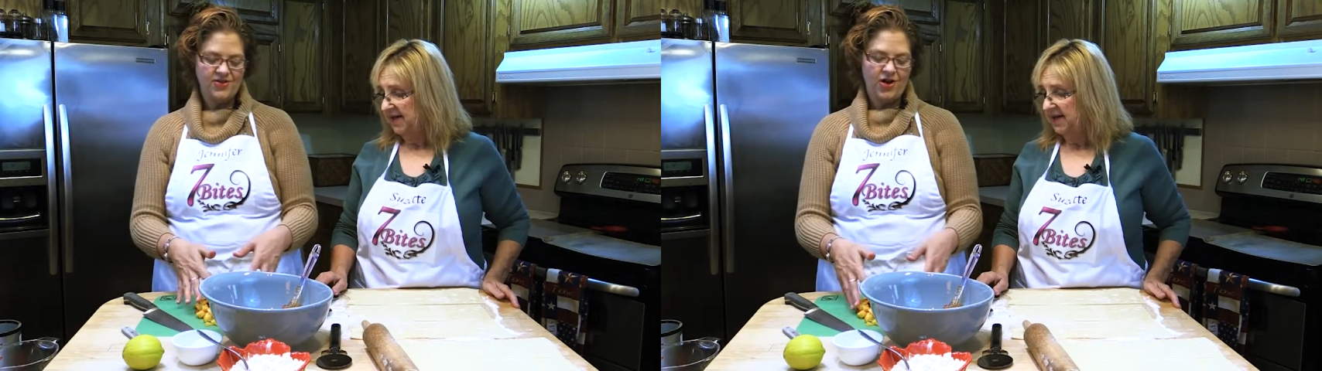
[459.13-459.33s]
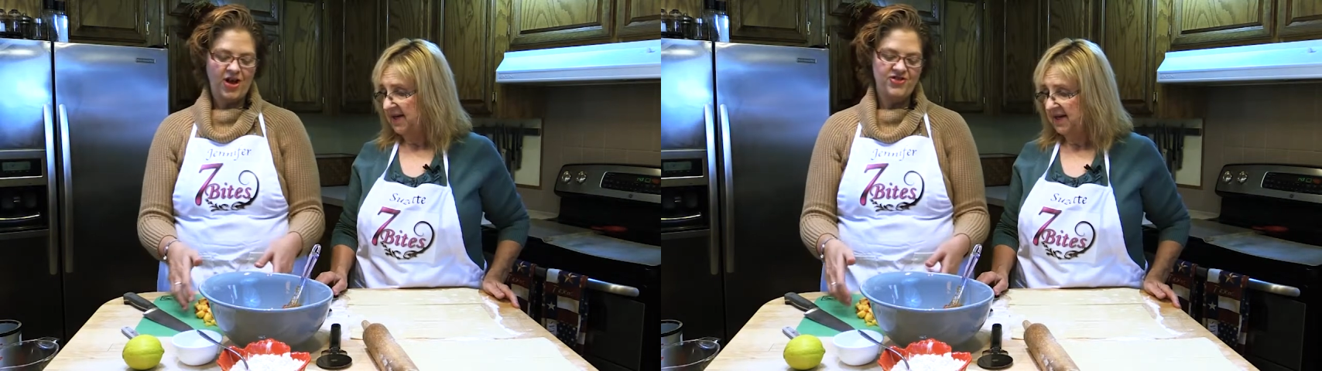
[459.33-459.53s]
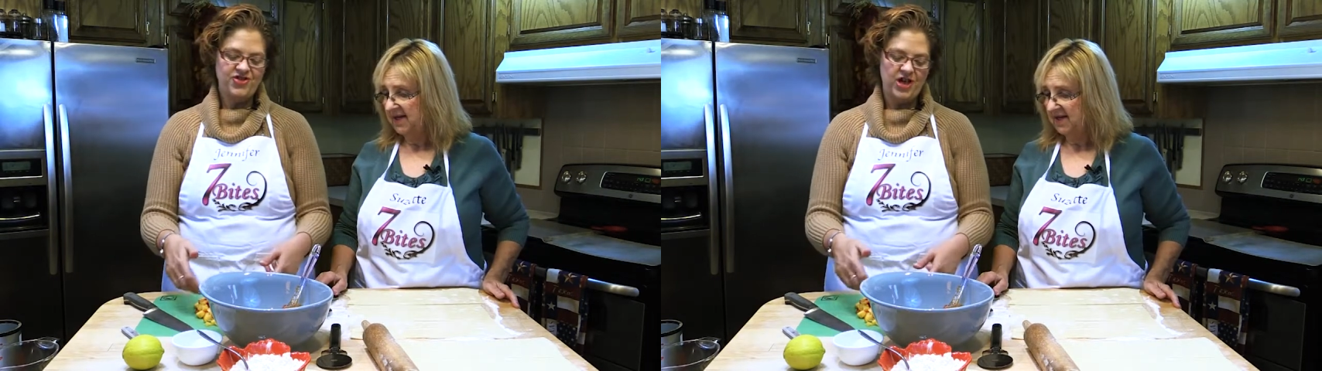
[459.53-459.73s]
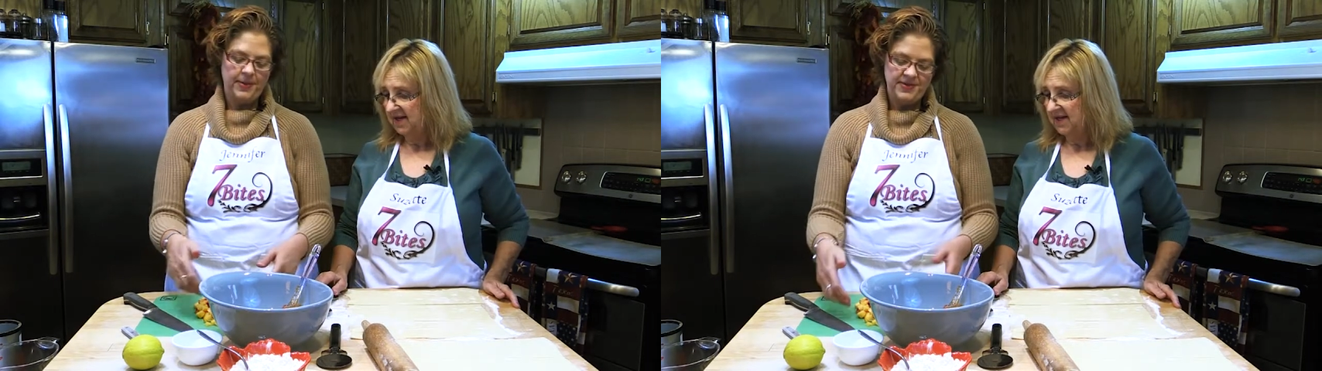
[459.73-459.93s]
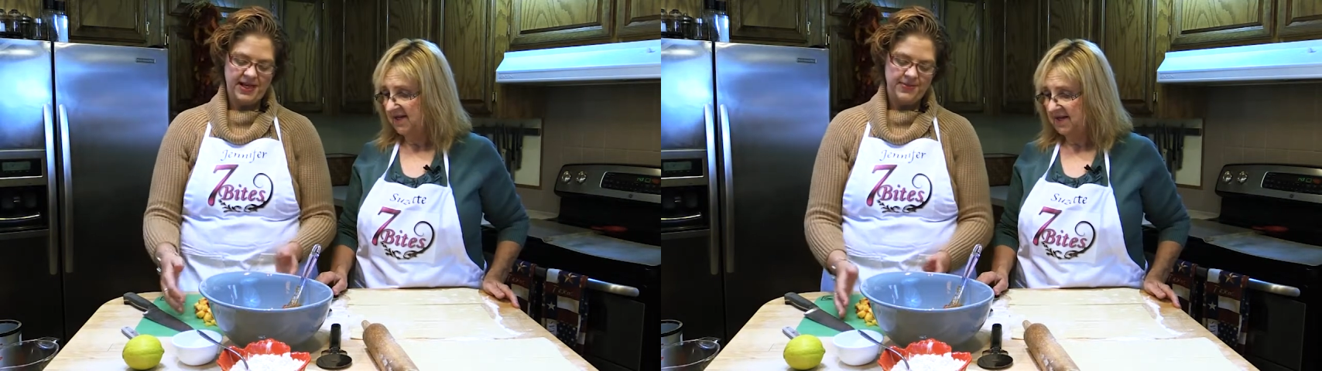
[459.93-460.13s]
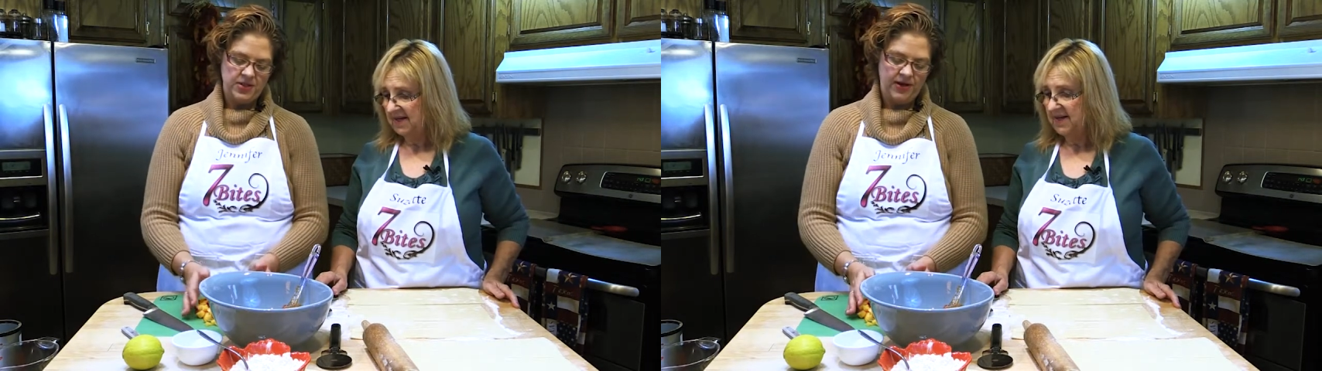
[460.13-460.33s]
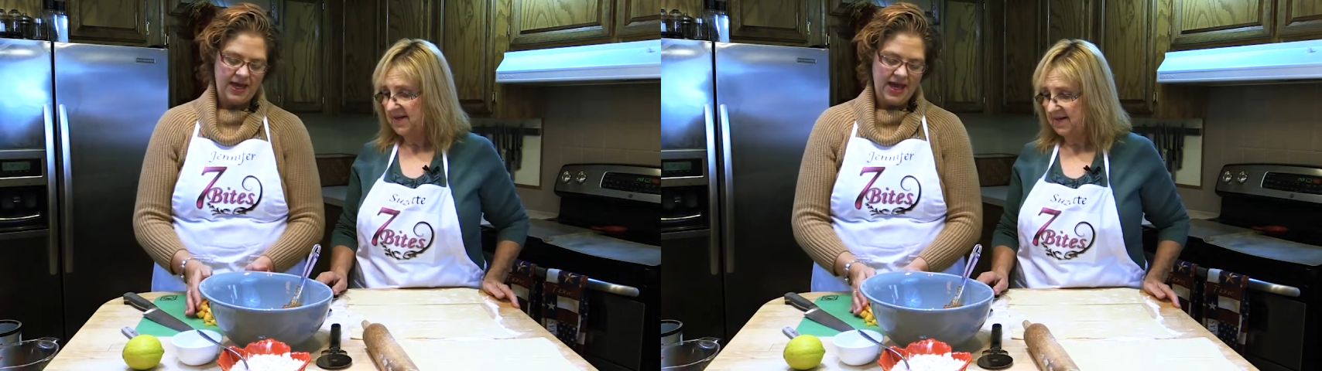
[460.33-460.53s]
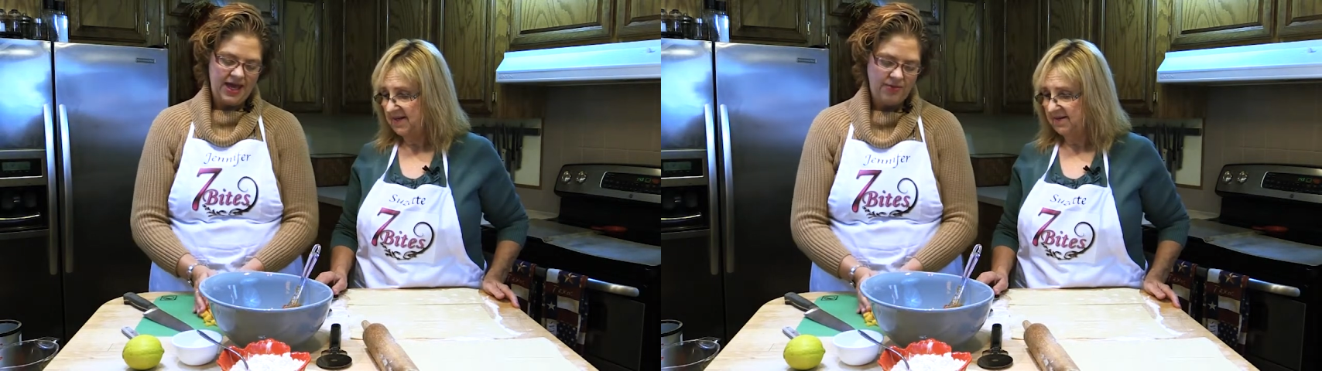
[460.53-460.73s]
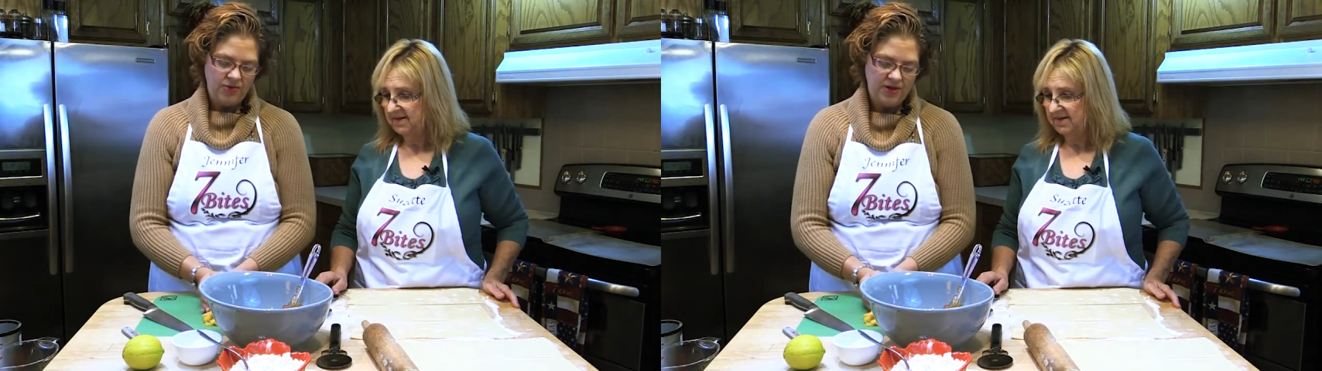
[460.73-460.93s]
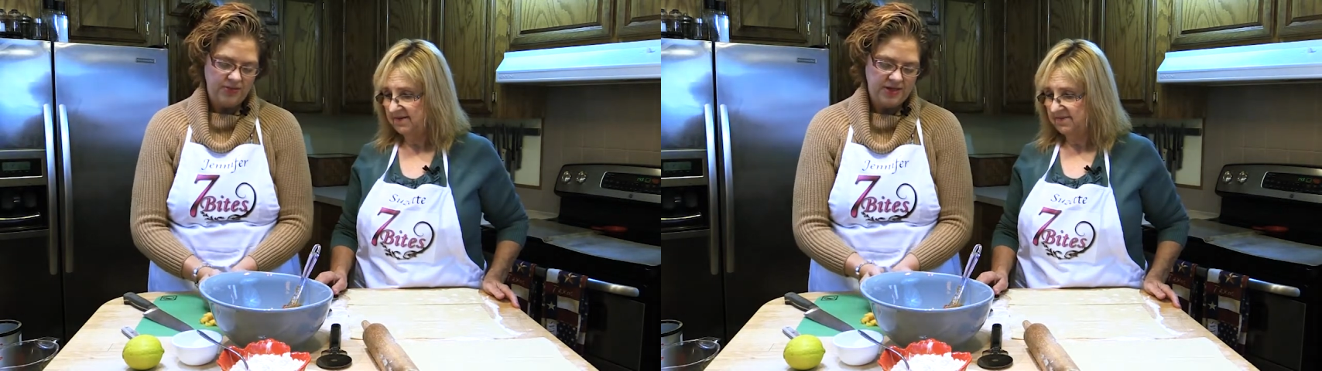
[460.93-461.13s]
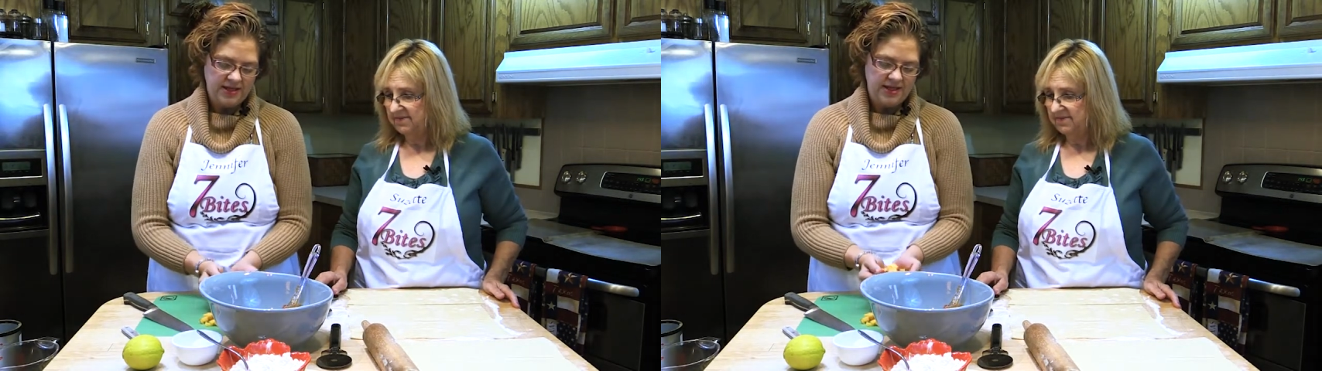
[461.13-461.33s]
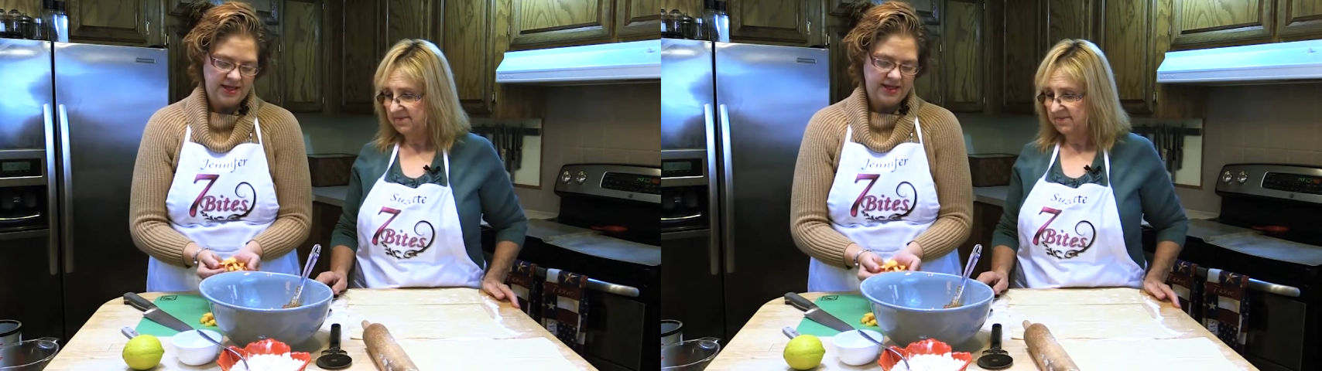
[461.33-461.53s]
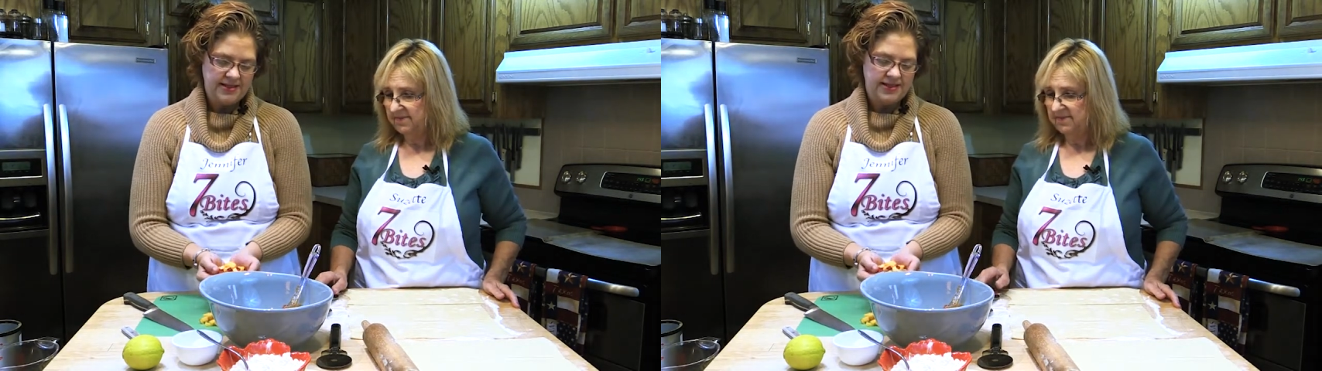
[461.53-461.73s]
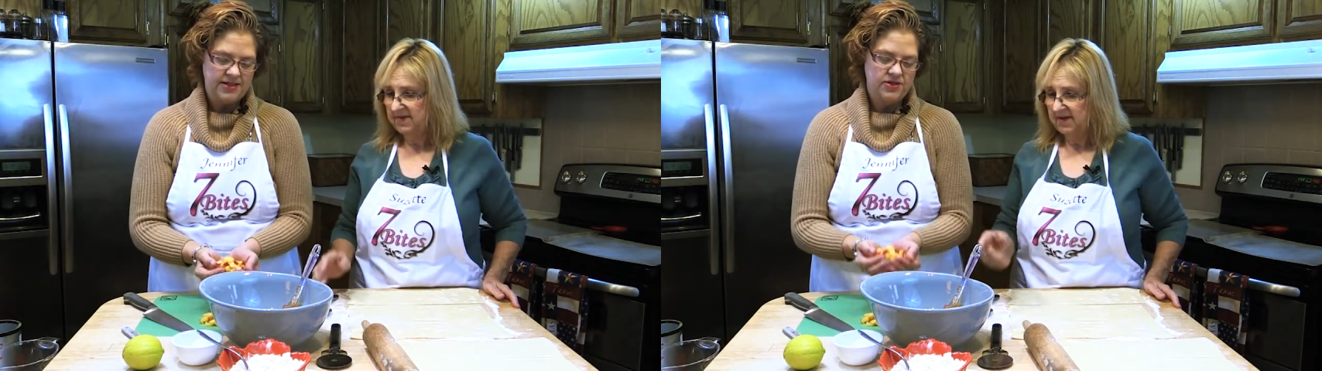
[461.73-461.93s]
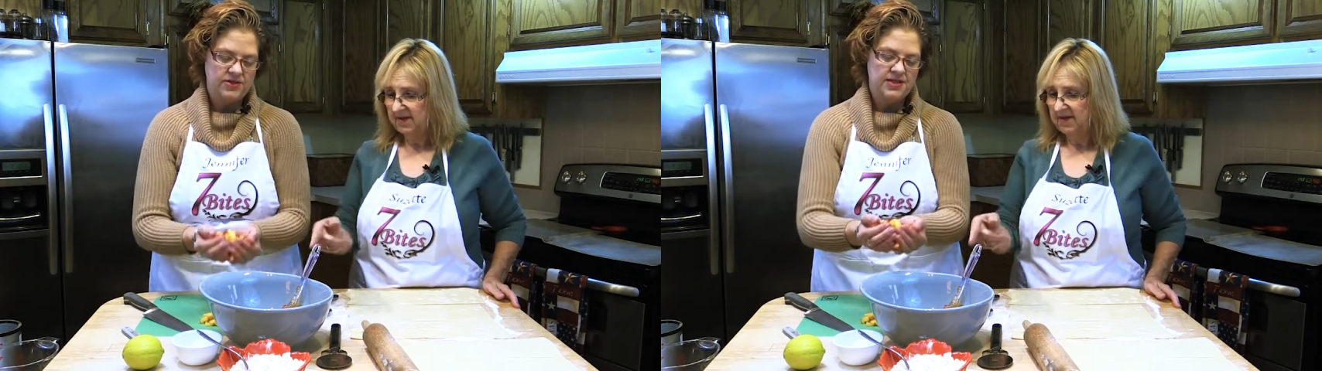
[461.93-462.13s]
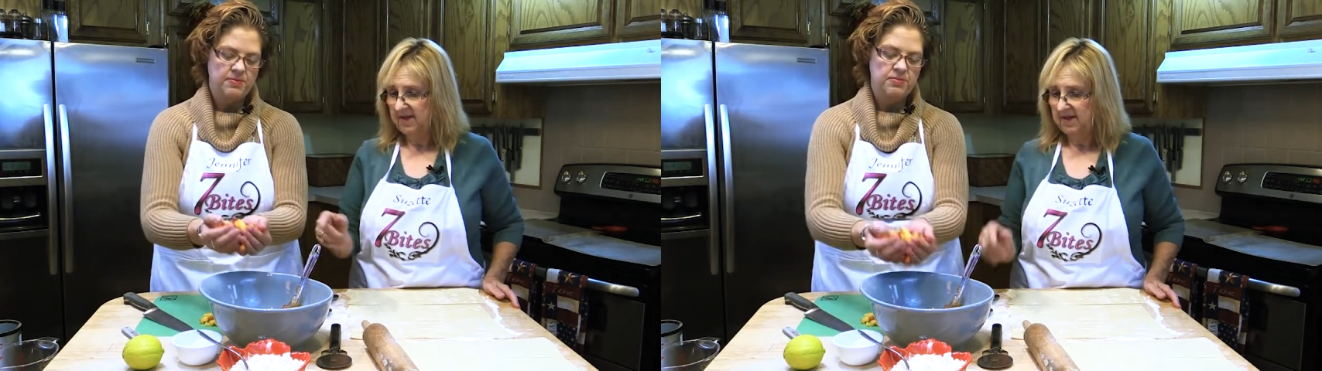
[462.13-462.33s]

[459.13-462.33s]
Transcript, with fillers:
Speaker 1: are all chopped up, so I am going to put these into this